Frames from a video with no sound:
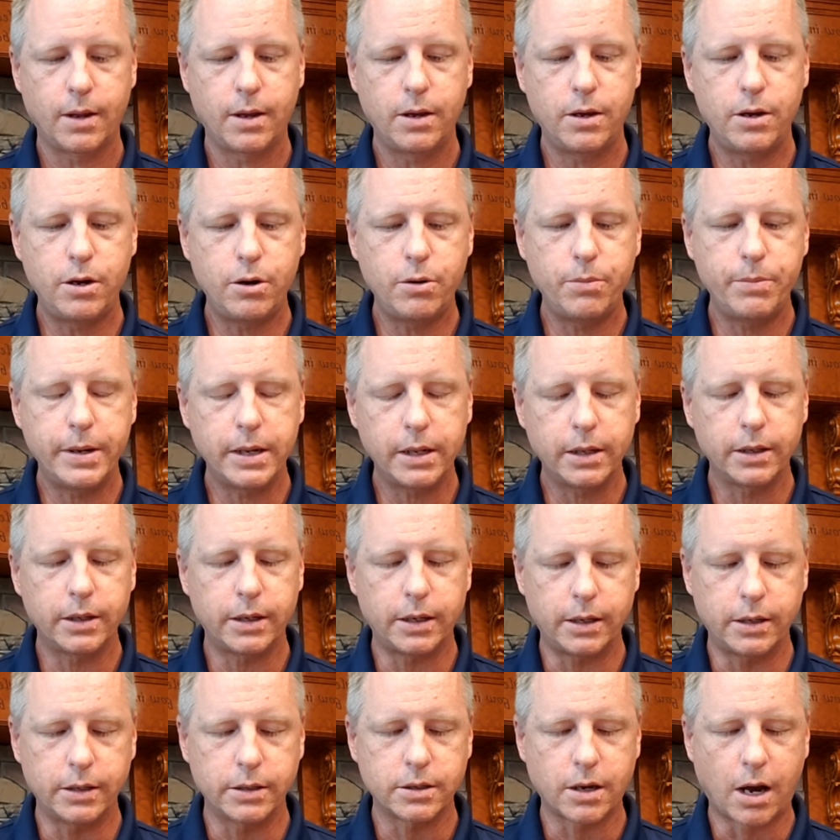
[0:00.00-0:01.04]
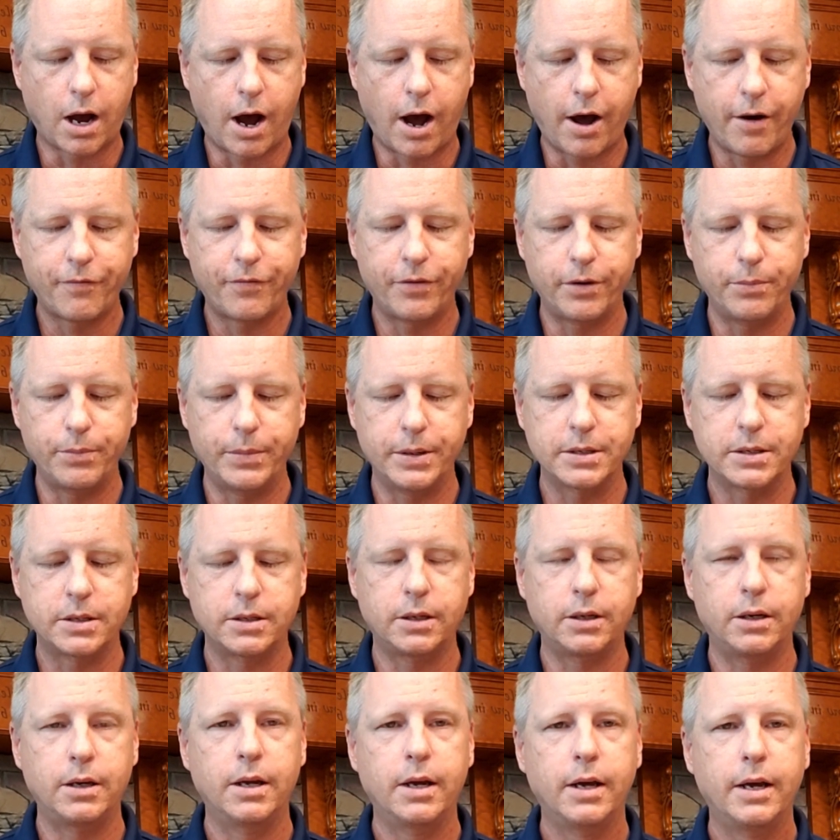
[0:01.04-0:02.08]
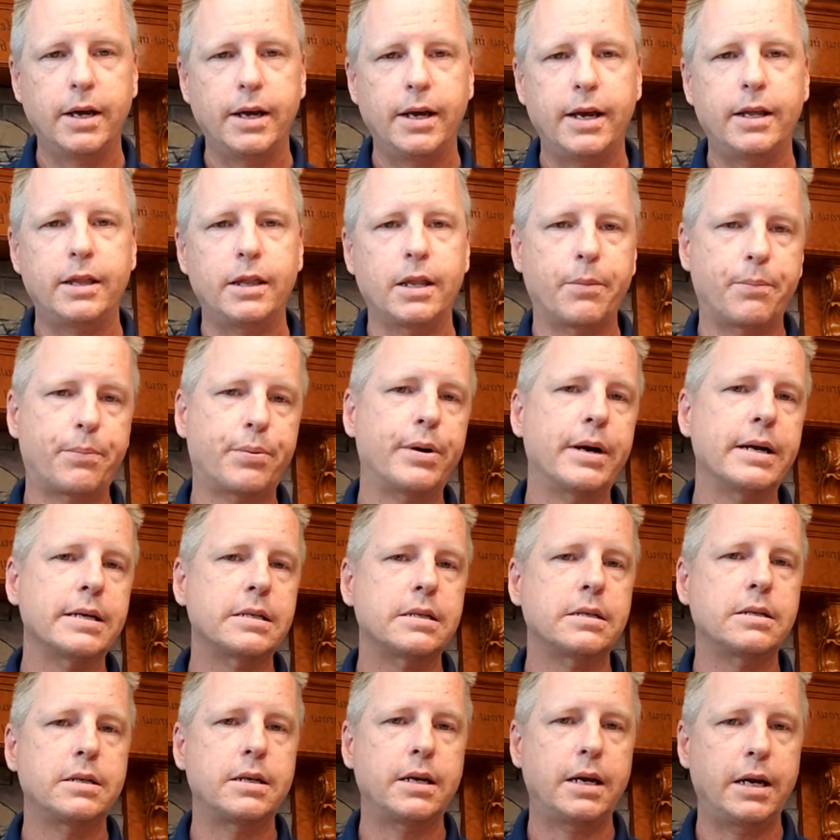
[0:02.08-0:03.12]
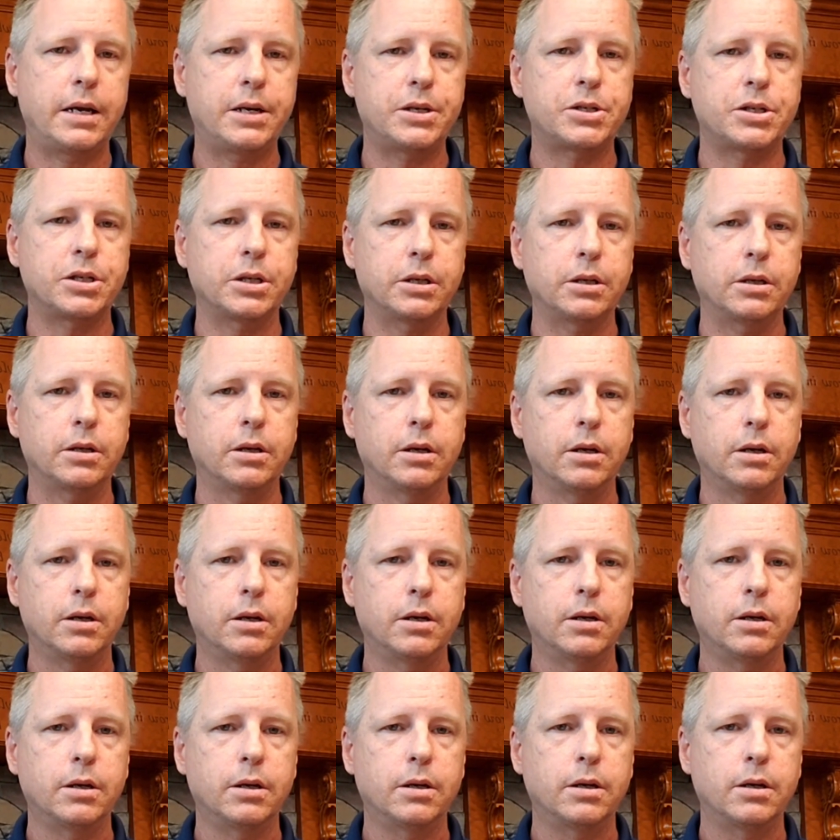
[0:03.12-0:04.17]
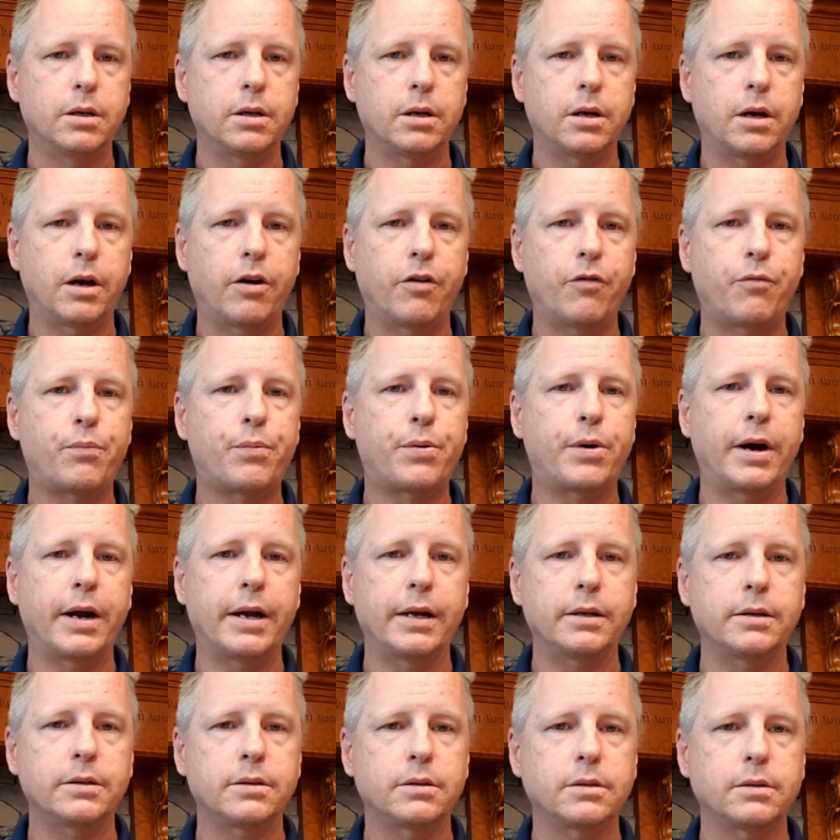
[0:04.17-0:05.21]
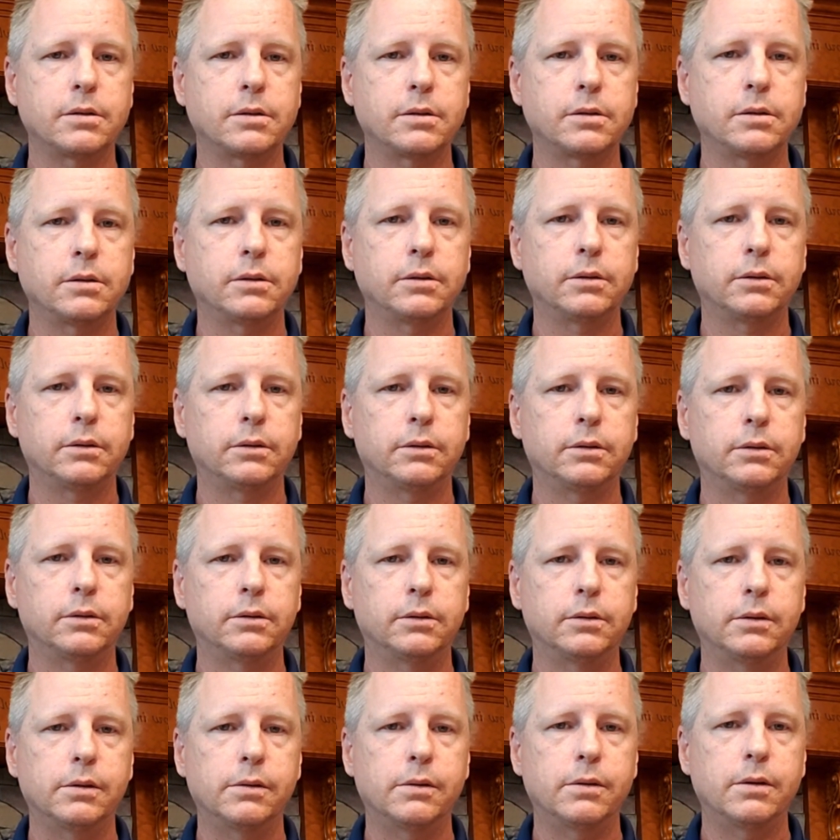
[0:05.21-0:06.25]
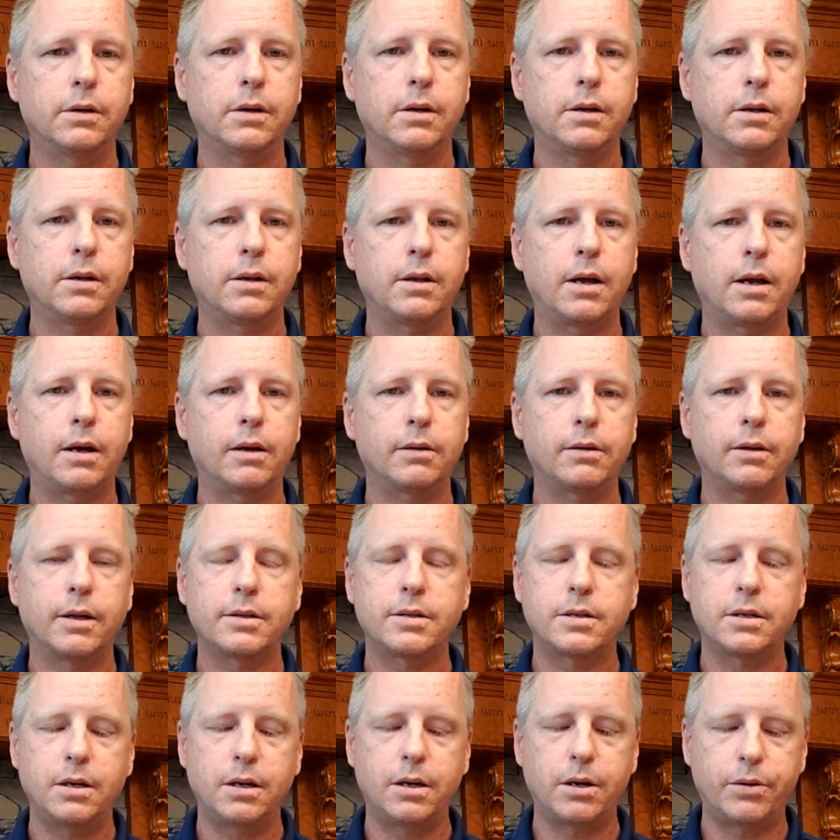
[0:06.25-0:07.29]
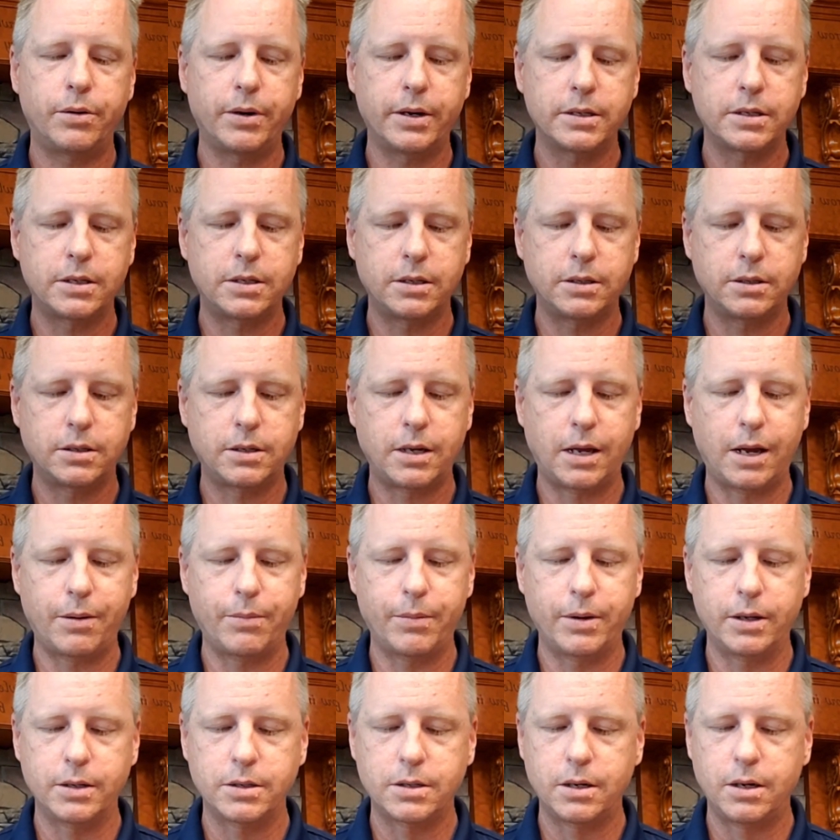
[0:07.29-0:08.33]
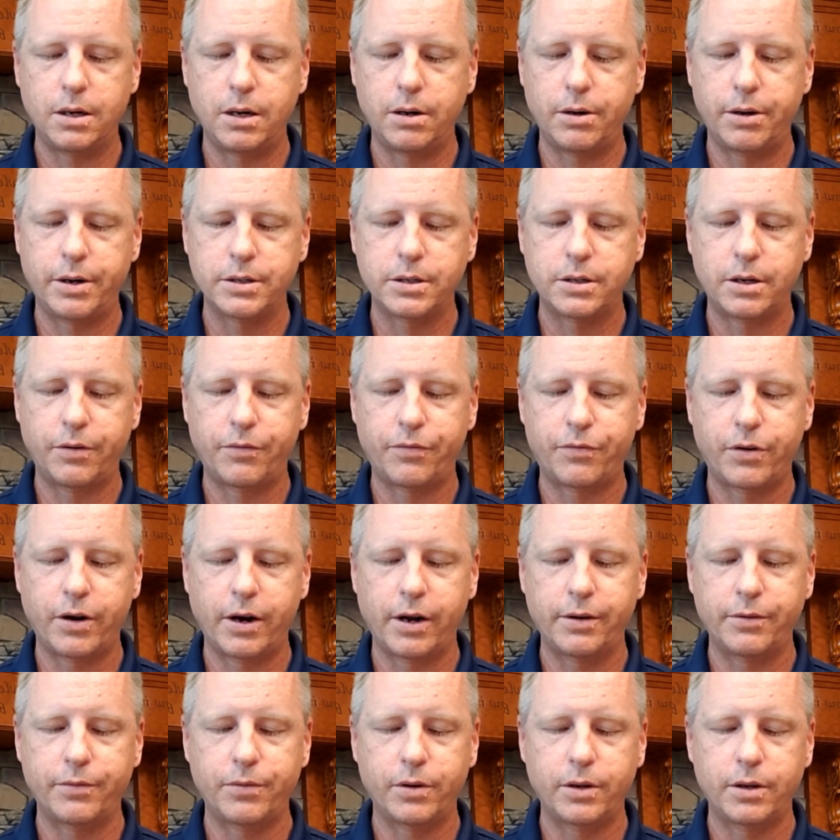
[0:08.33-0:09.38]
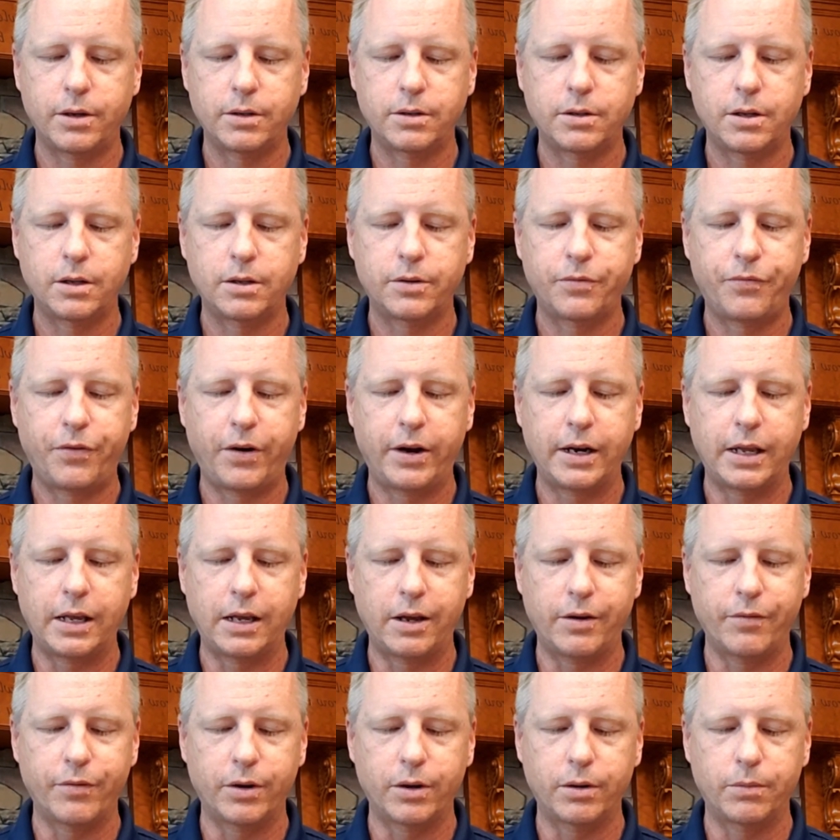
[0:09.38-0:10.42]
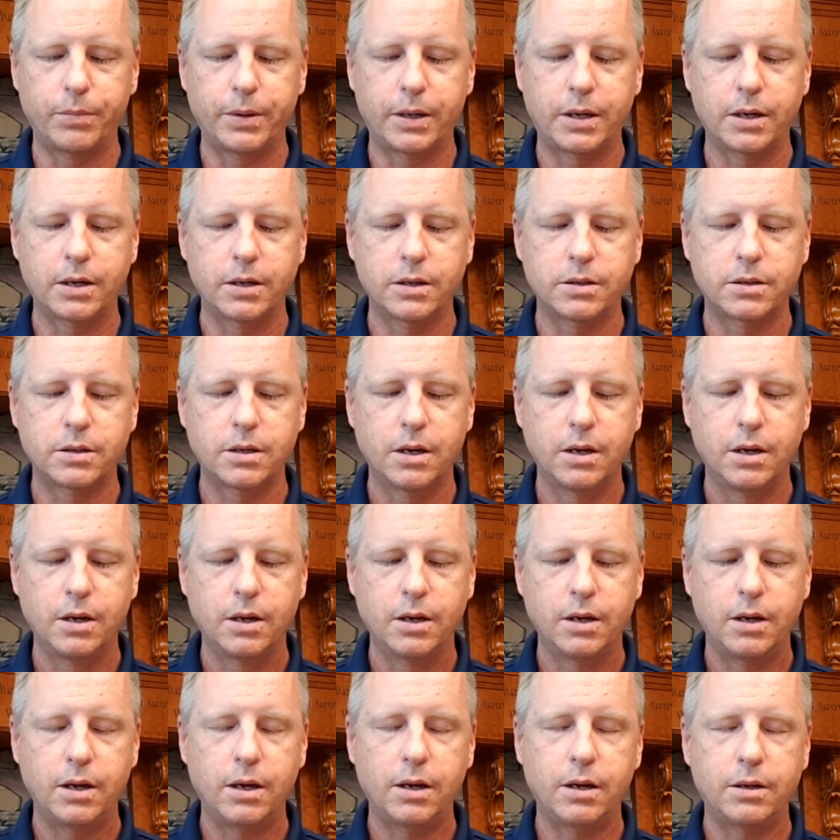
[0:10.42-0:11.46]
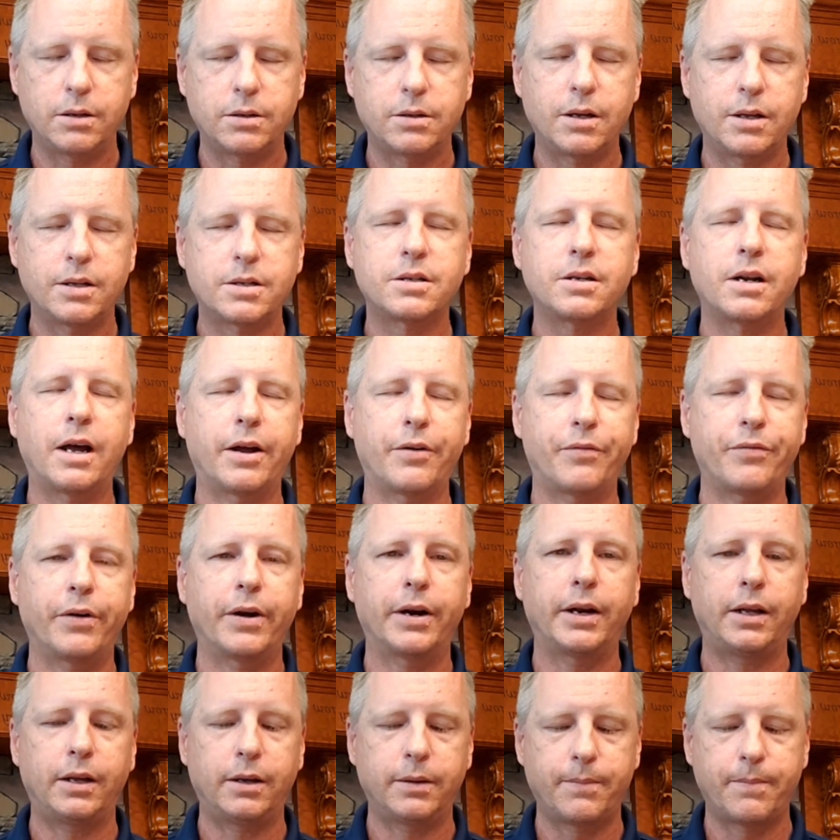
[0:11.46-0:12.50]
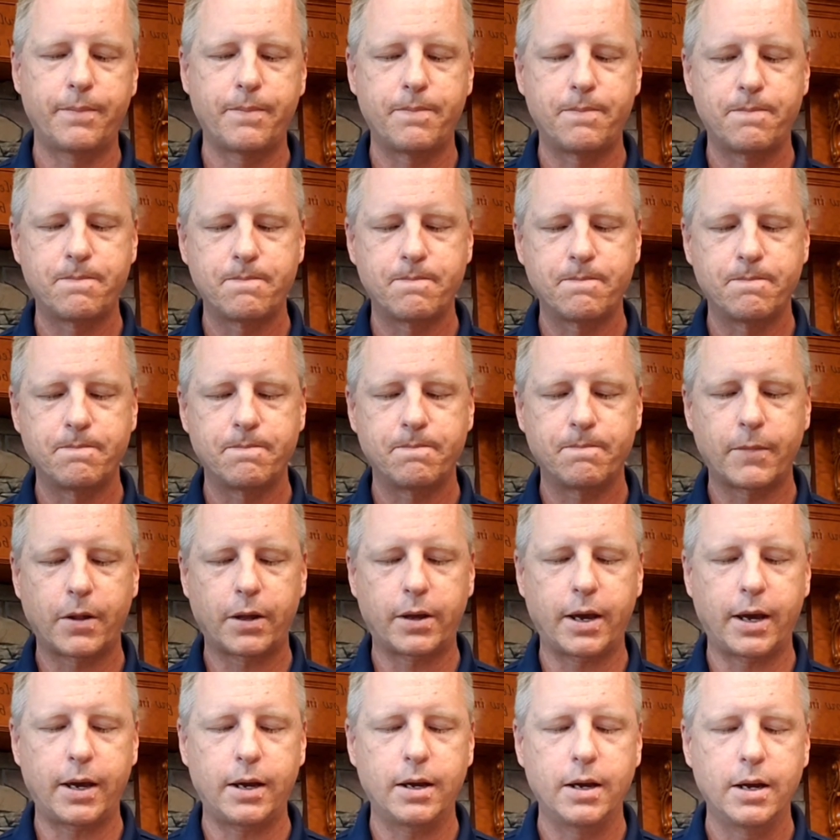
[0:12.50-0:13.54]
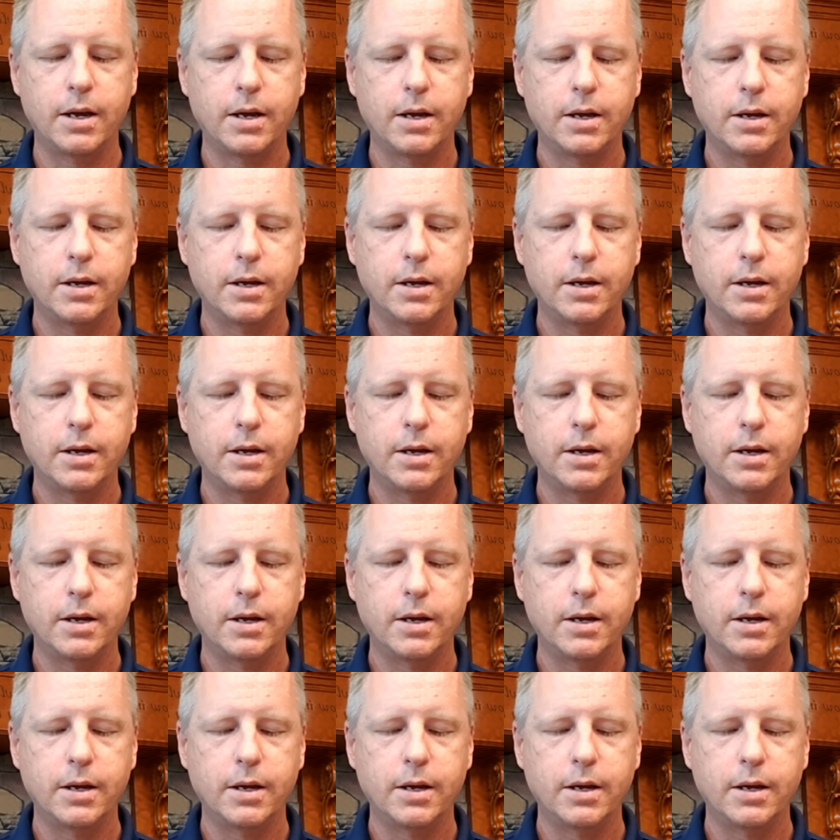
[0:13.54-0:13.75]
Humility is often missing in the presentation of praise. Now, that's an interesting statement. It's an interesting phrase. It's funny even, because it's not funny. Okay?